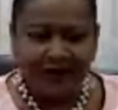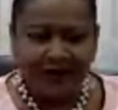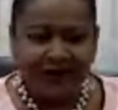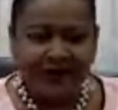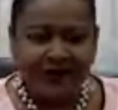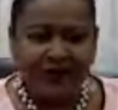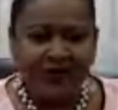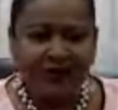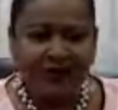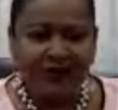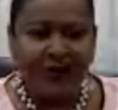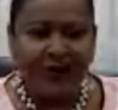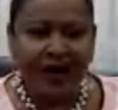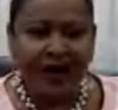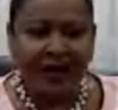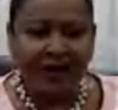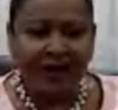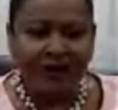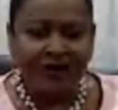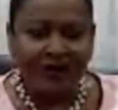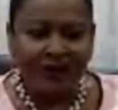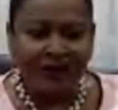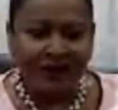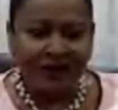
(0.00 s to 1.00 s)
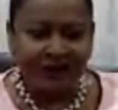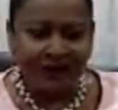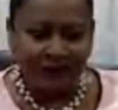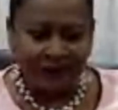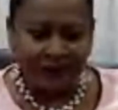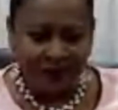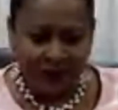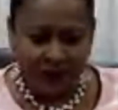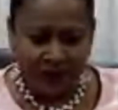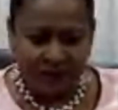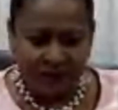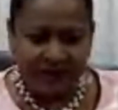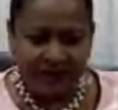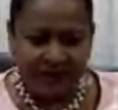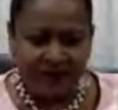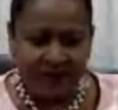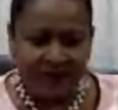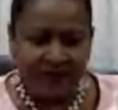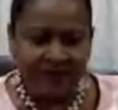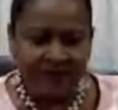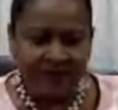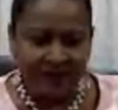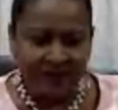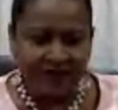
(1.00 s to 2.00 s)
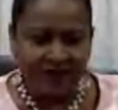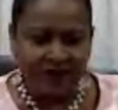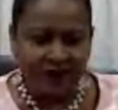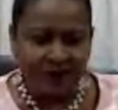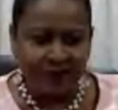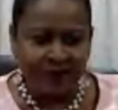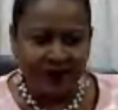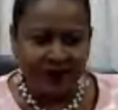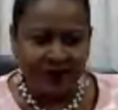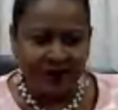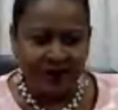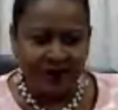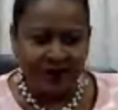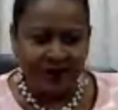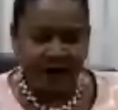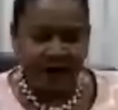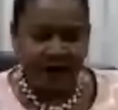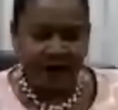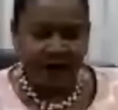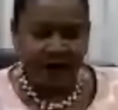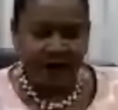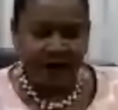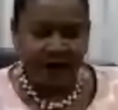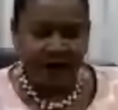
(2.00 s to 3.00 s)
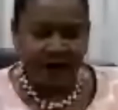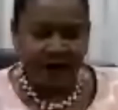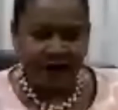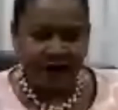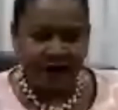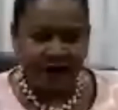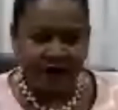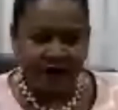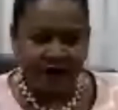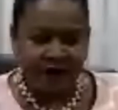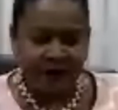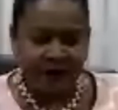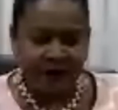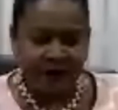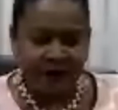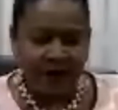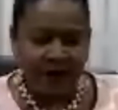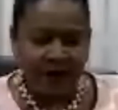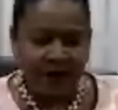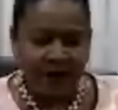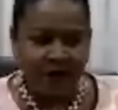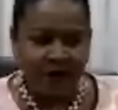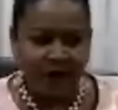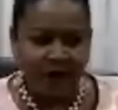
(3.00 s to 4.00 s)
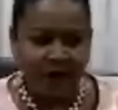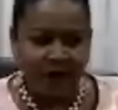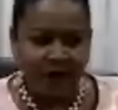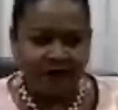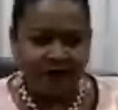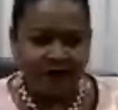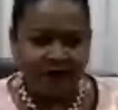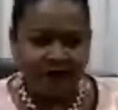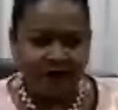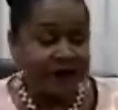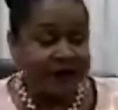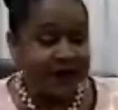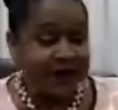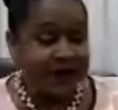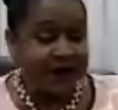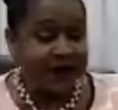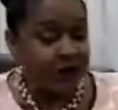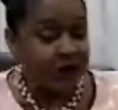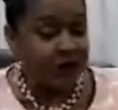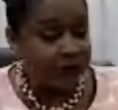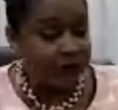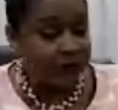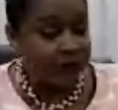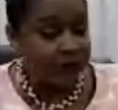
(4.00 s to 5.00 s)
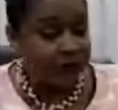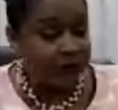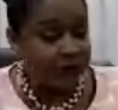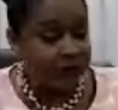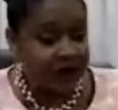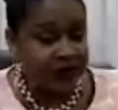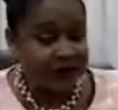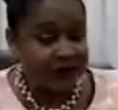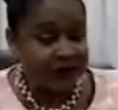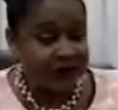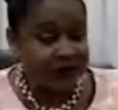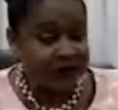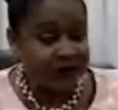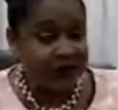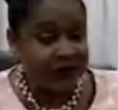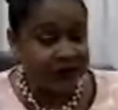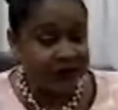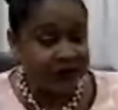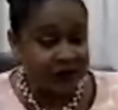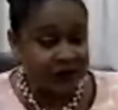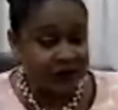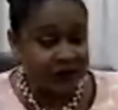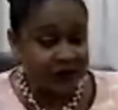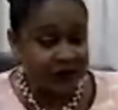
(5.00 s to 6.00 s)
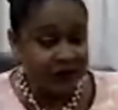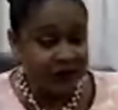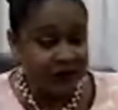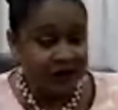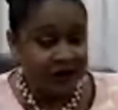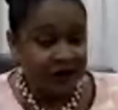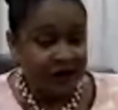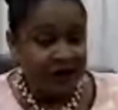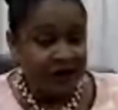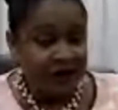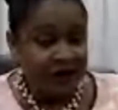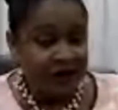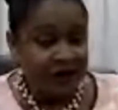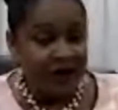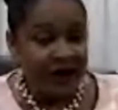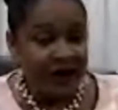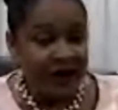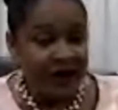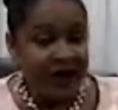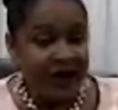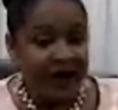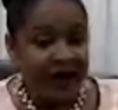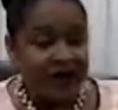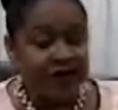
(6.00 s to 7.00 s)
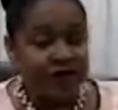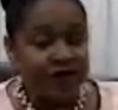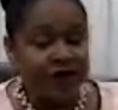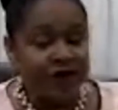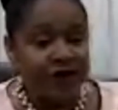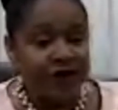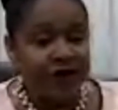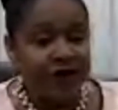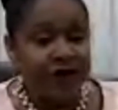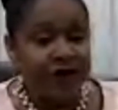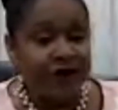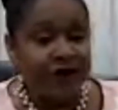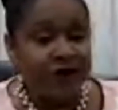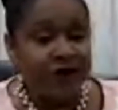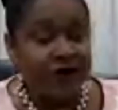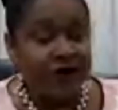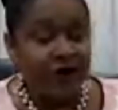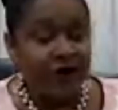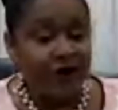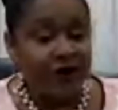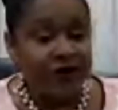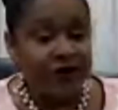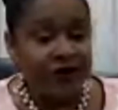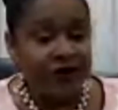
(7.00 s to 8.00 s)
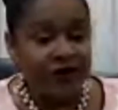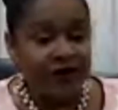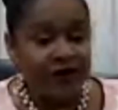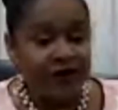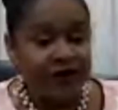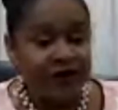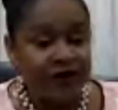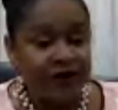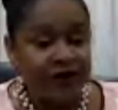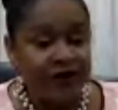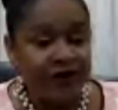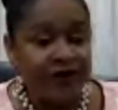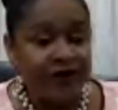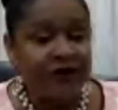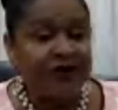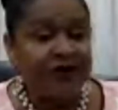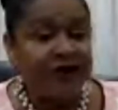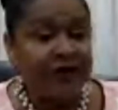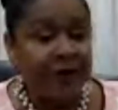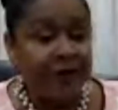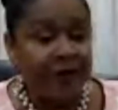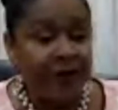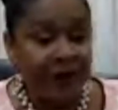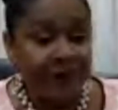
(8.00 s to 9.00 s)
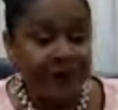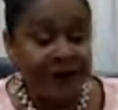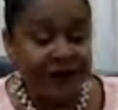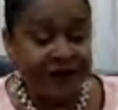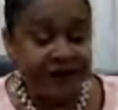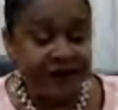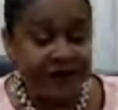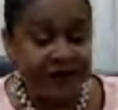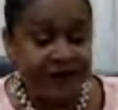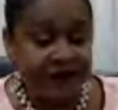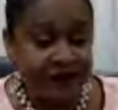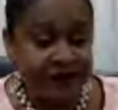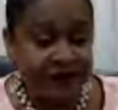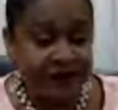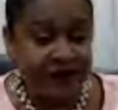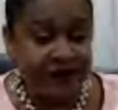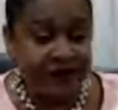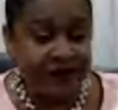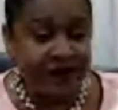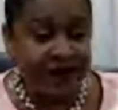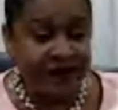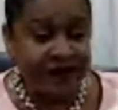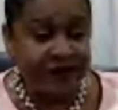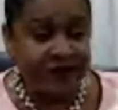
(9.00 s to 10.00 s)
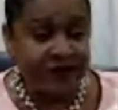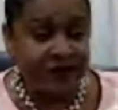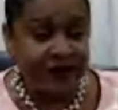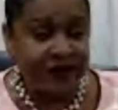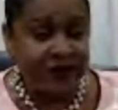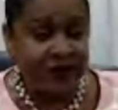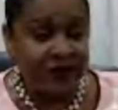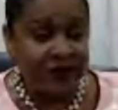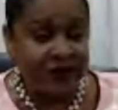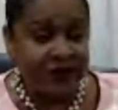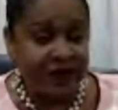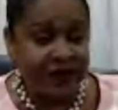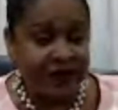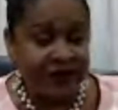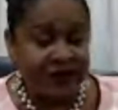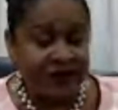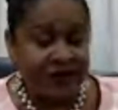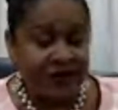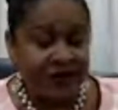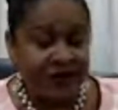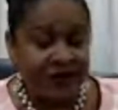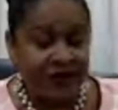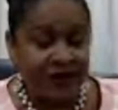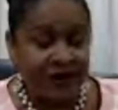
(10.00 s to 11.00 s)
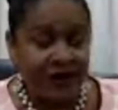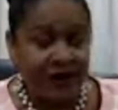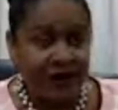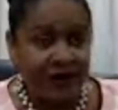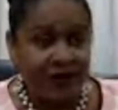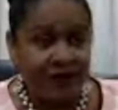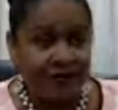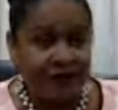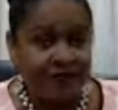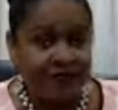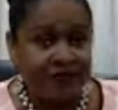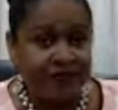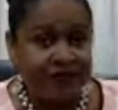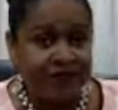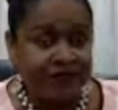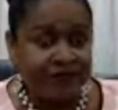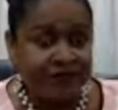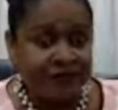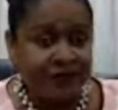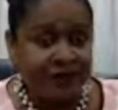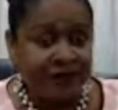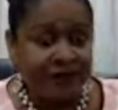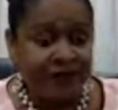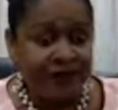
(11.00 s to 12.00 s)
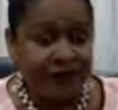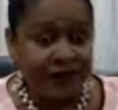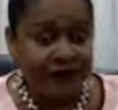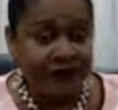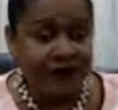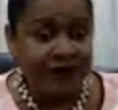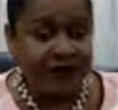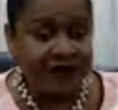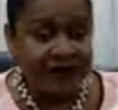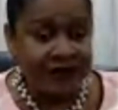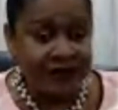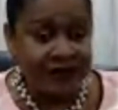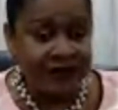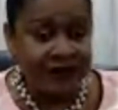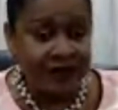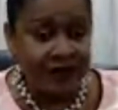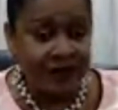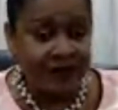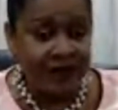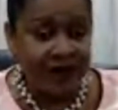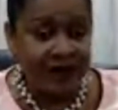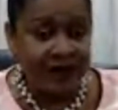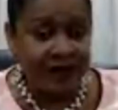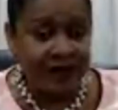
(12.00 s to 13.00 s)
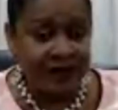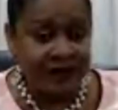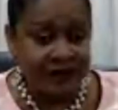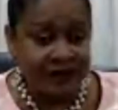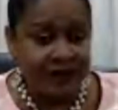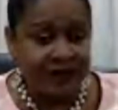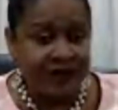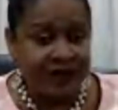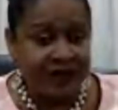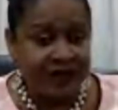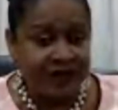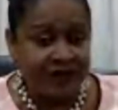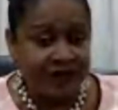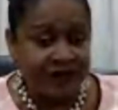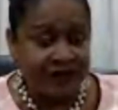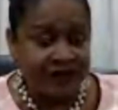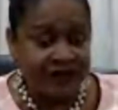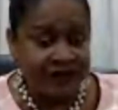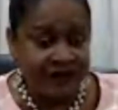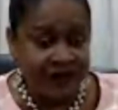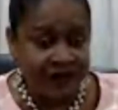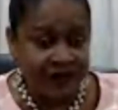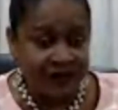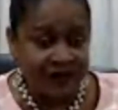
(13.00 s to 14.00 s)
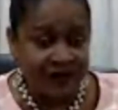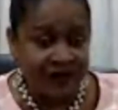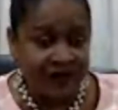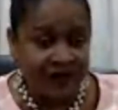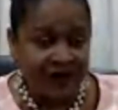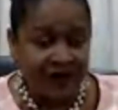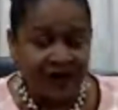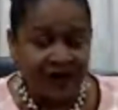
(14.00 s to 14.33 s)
So I did a, a, stint in Jamaica briefly. It was part of, because I wrote on regional integration, I actually wrote on um, regional public service, and I, so I looked at the um, the federal system and the civil service there.